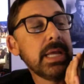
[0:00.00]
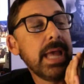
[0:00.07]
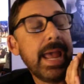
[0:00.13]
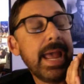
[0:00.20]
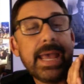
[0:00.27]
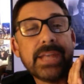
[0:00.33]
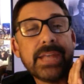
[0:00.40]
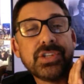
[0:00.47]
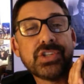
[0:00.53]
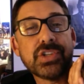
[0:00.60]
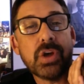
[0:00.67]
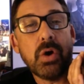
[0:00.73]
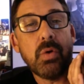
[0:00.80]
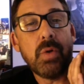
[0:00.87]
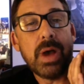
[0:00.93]
And
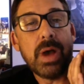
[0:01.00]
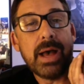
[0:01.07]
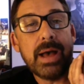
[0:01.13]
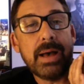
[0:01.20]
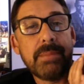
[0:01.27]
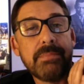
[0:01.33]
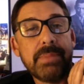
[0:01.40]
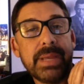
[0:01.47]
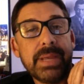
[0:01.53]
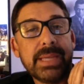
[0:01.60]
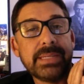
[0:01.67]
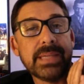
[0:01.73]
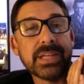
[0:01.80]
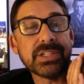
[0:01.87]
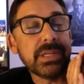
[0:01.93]
so it
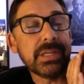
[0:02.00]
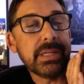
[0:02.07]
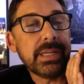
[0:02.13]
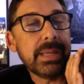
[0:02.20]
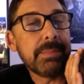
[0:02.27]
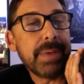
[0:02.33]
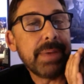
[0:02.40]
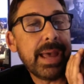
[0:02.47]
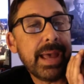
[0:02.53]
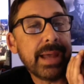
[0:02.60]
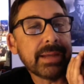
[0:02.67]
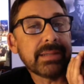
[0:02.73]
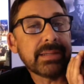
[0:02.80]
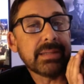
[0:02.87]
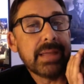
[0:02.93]
doesn't
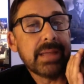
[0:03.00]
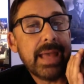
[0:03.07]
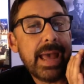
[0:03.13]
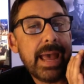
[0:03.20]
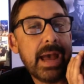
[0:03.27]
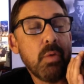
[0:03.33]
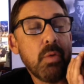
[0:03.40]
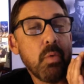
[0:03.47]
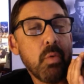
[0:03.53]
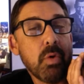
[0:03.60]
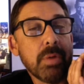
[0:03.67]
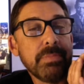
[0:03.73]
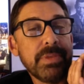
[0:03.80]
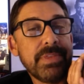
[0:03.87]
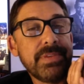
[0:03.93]
impact how
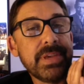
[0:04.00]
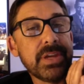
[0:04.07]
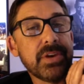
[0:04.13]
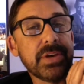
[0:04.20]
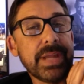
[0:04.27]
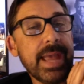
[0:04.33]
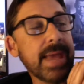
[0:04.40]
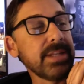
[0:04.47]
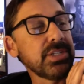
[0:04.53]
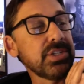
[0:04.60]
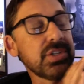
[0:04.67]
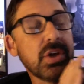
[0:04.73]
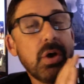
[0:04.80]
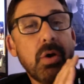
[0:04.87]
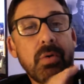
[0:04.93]
warm the theater gets.
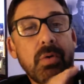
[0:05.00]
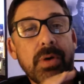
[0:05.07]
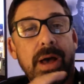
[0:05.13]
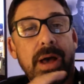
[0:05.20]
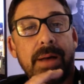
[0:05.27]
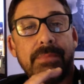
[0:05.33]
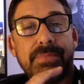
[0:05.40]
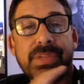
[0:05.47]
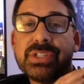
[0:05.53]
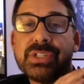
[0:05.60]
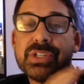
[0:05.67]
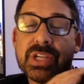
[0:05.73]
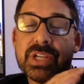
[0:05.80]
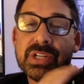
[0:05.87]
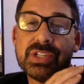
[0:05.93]
So this
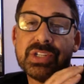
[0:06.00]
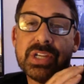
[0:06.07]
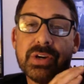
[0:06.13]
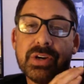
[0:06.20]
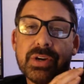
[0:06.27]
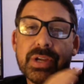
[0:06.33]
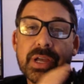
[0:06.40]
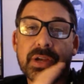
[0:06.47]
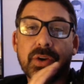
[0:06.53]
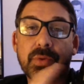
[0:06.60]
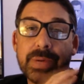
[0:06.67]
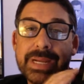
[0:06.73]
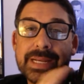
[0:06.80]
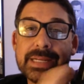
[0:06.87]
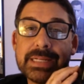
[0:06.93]
is considered a
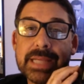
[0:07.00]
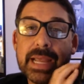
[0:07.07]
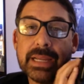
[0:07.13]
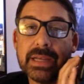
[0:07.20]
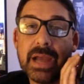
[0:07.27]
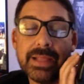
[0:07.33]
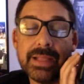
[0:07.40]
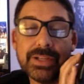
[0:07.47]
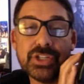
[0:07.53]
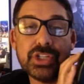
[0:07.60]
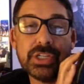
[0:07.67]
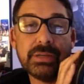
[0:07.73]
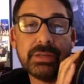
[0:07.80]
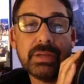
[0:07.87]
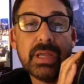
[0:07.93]
green
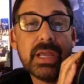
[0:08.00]
technology.